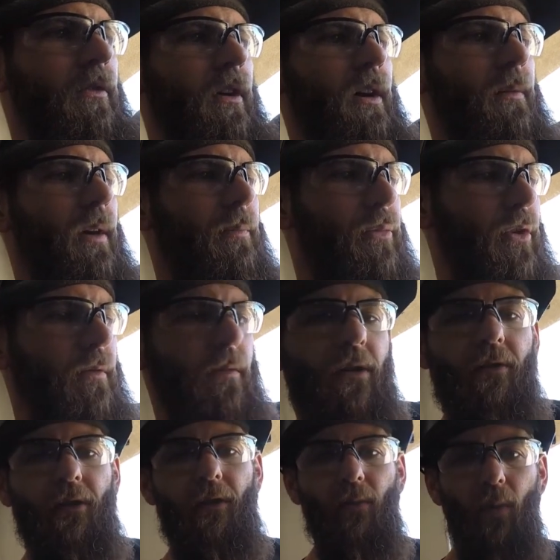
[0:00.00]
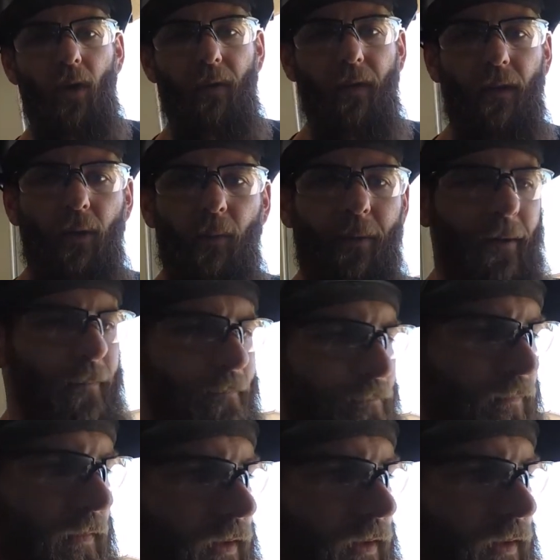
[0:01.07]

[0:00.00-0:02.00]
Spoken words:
job, I pretty much just weld aluminum.